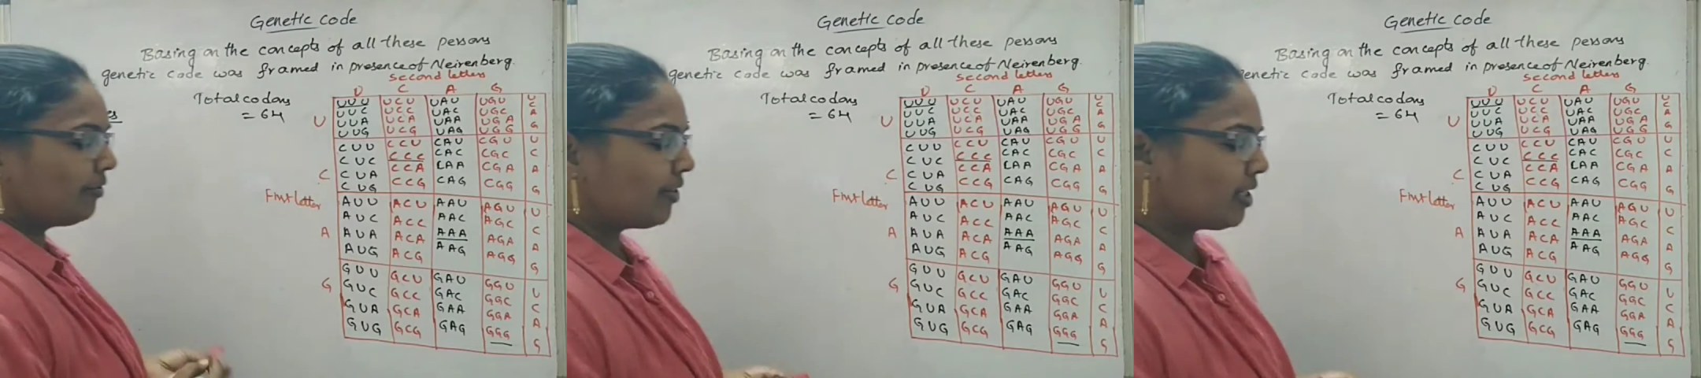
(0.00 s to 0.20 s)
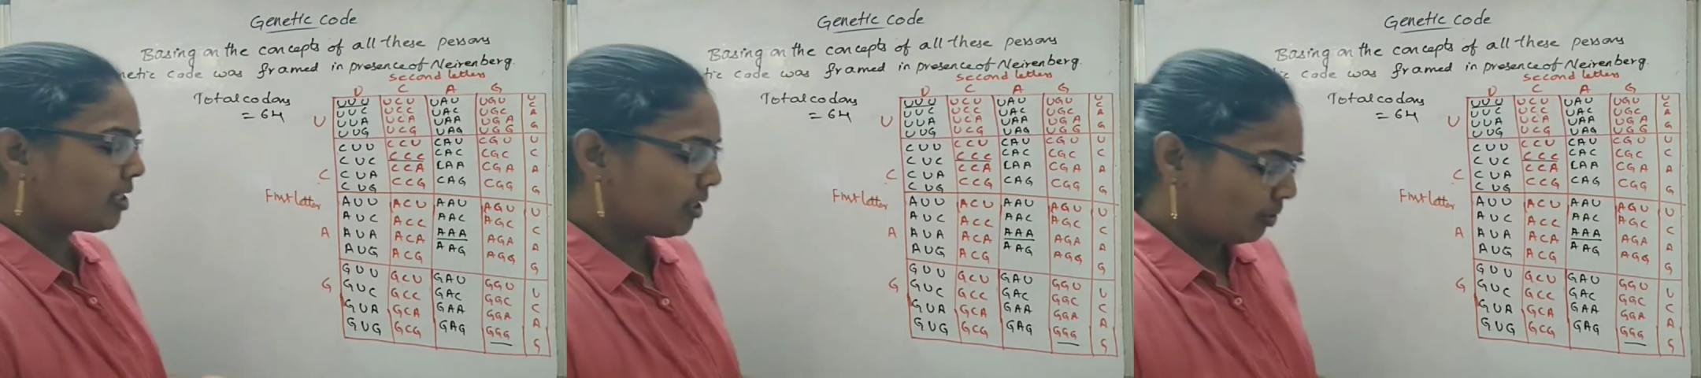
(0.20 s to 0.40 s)

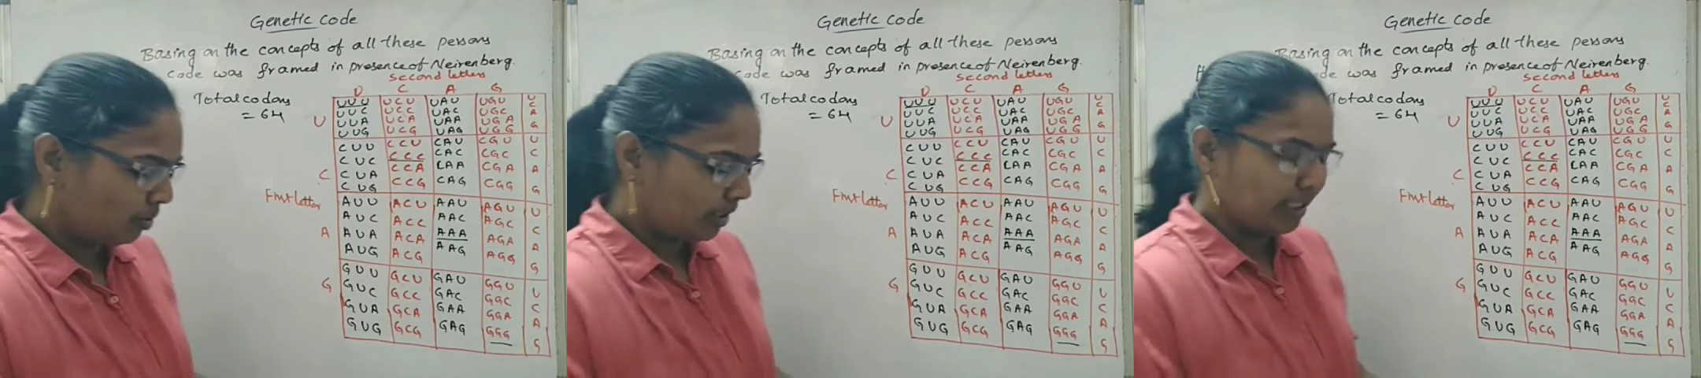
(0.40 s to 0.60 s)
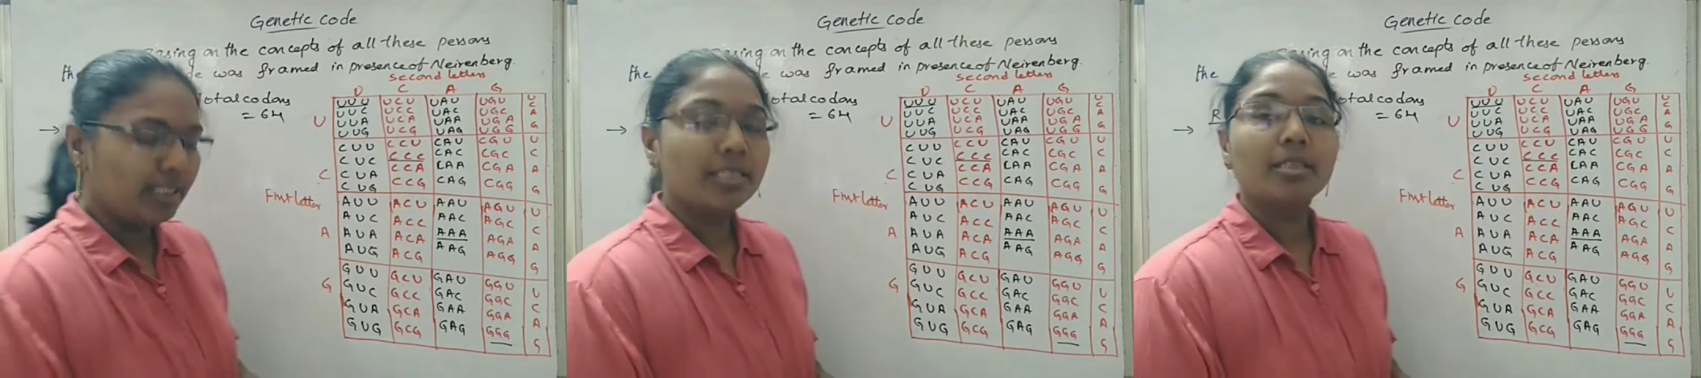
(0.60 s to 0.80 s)
first
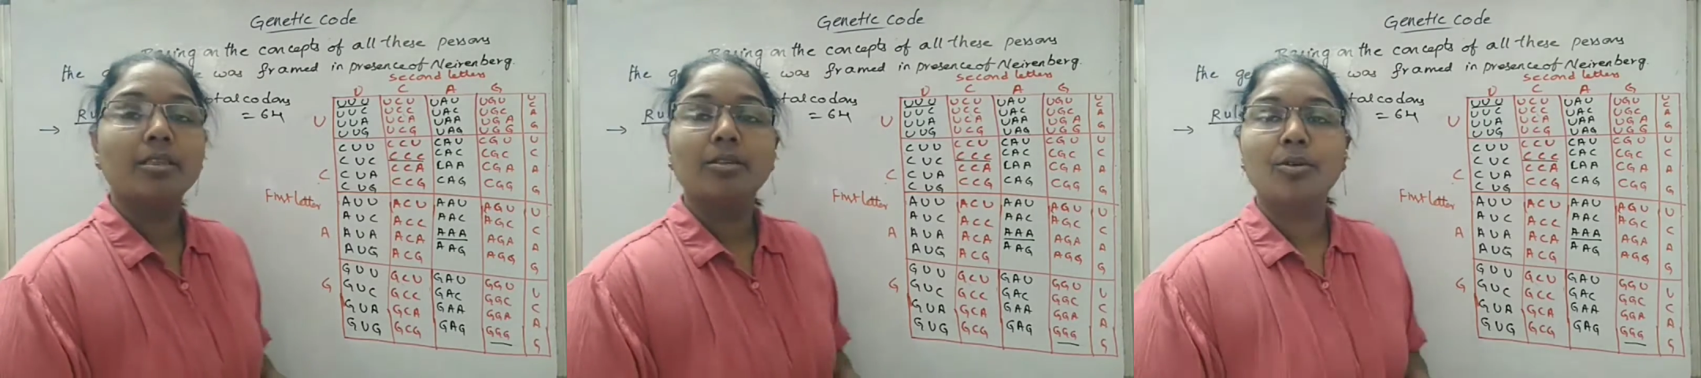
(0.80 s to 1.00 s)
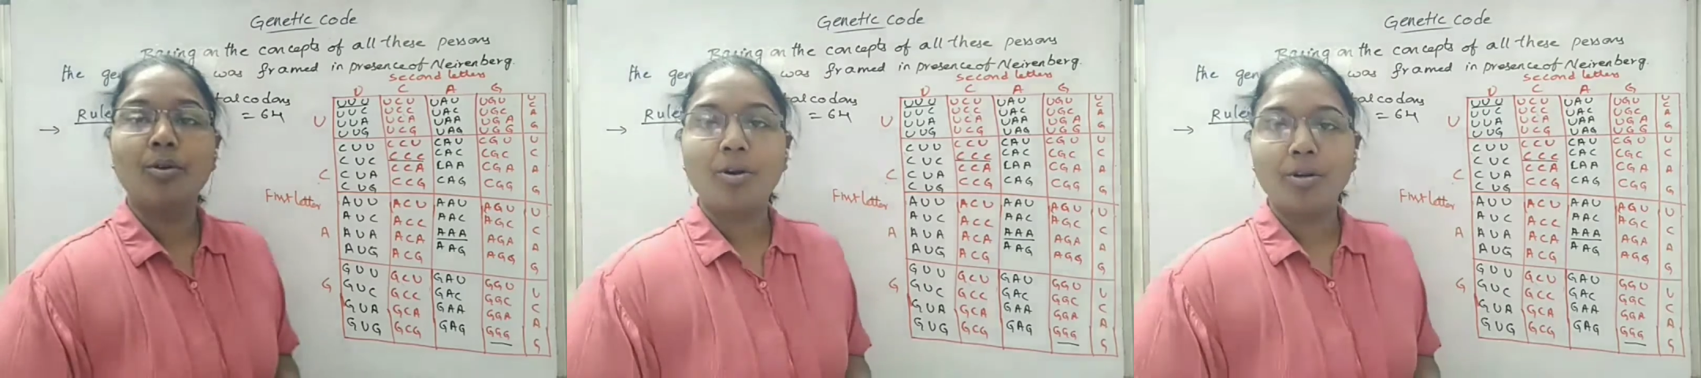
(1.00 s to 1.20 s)
rule is
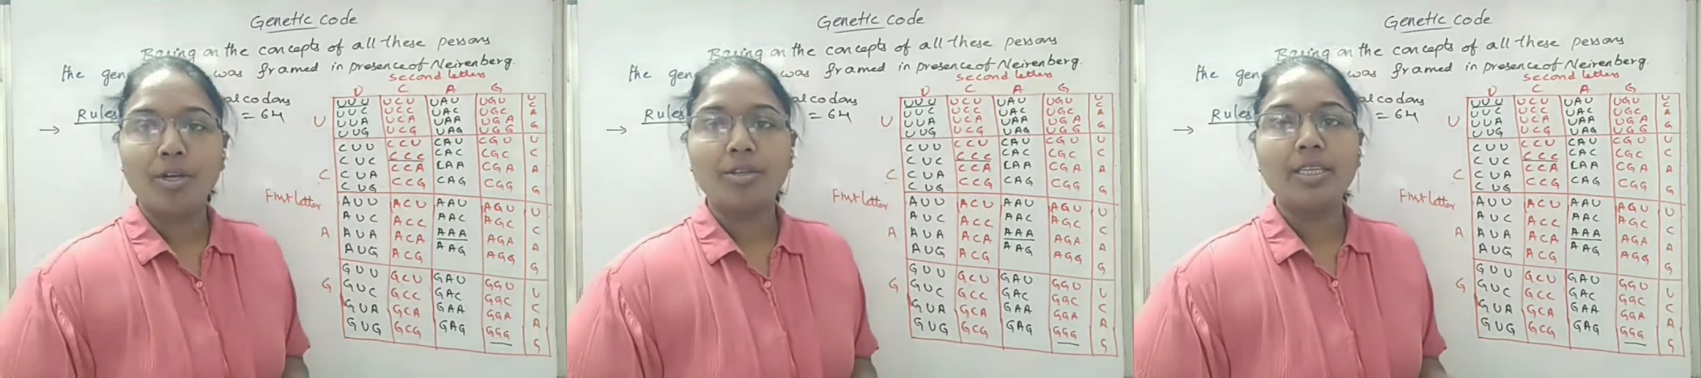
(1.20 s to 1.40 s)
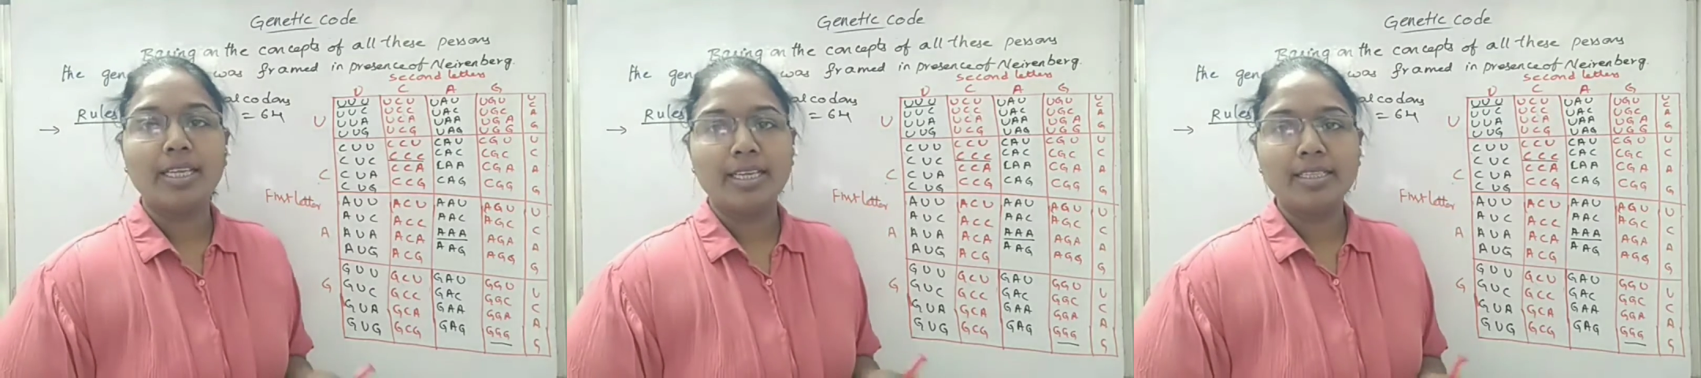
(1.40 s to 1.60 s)

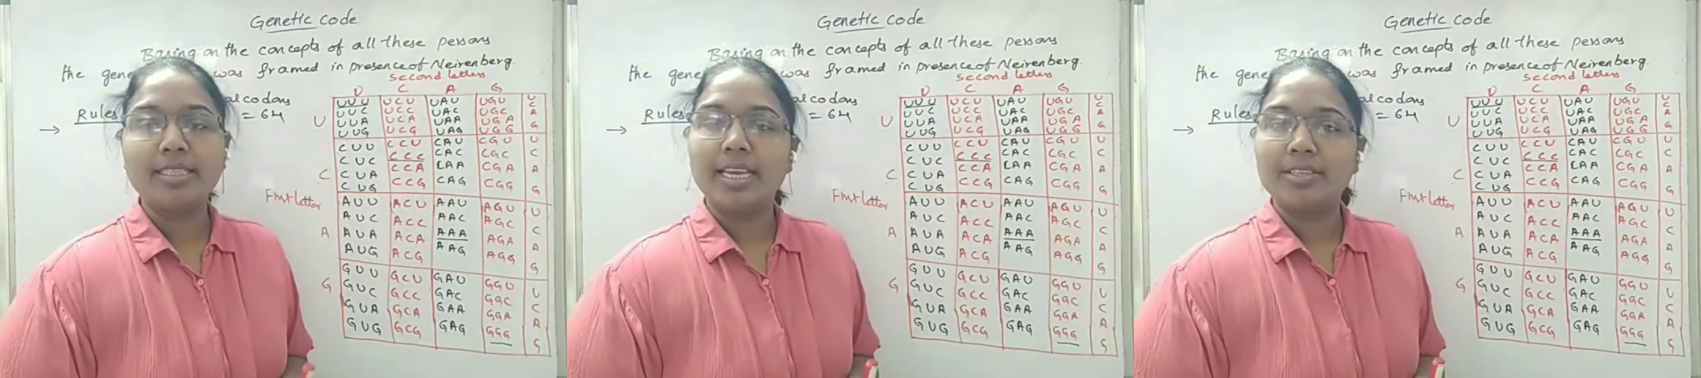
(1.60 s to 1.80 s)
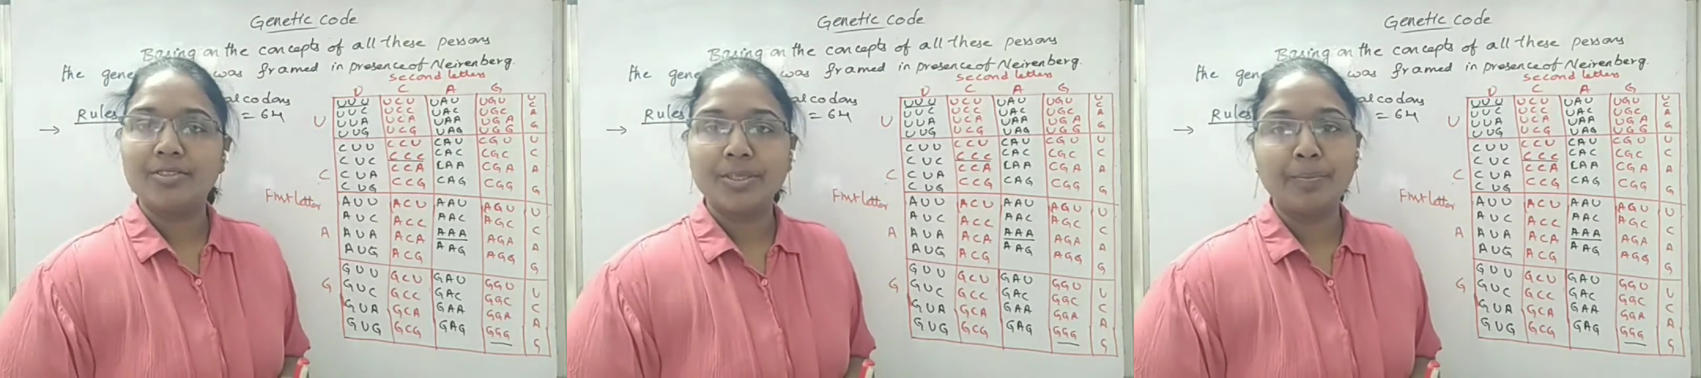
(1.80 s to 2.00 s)
codon
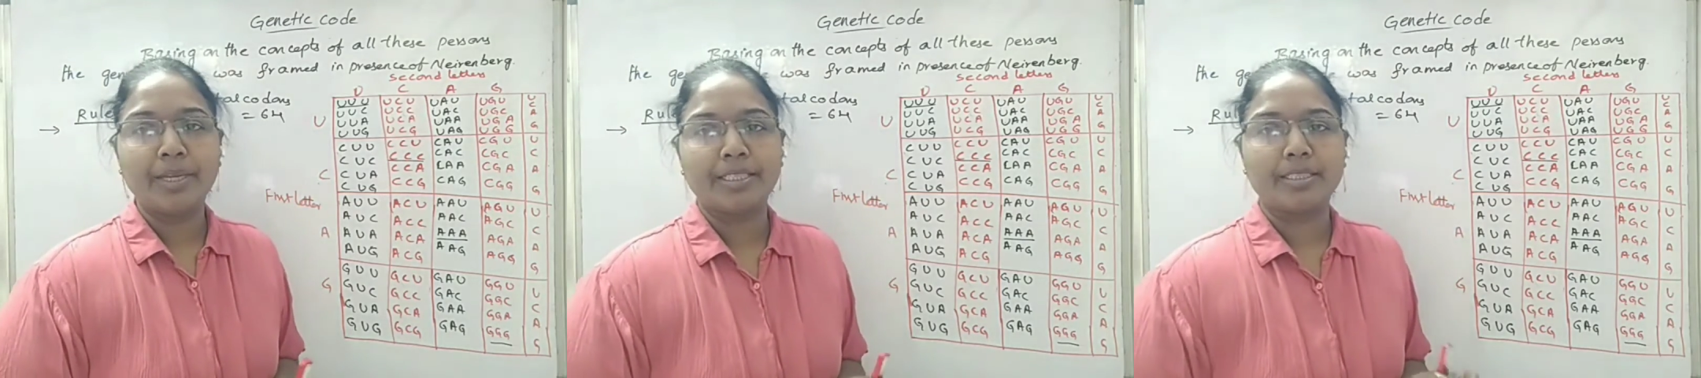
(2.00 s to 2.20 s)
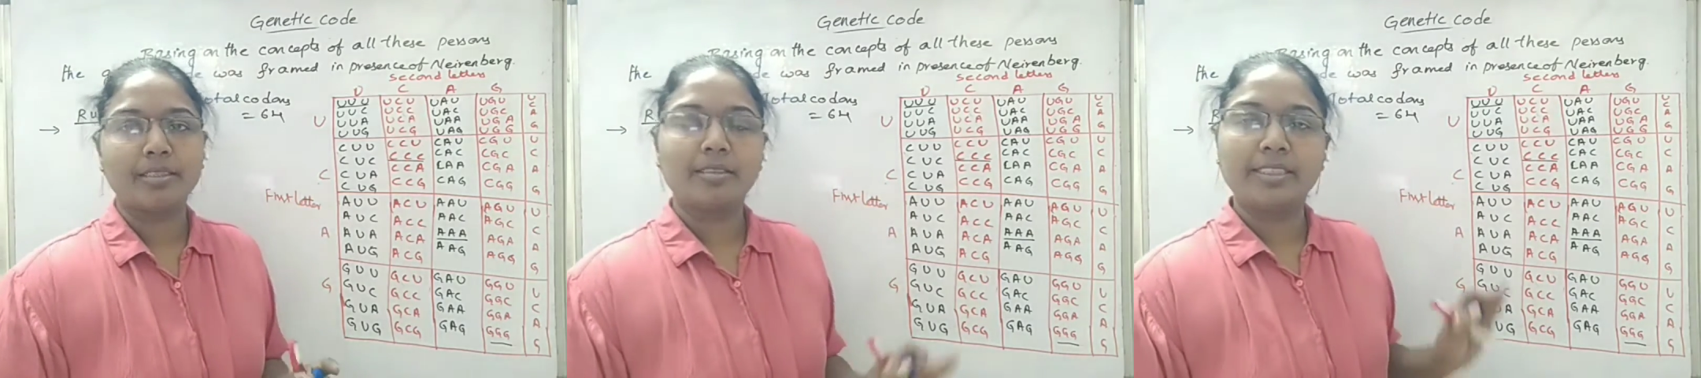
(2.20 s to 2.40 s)
is a
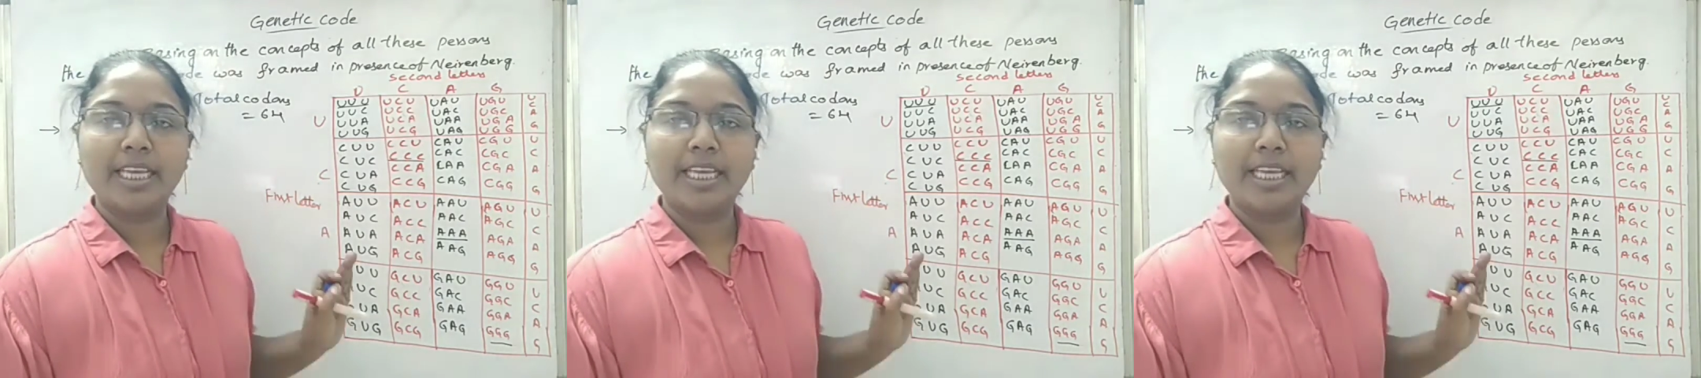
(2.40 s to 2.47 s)
triplet.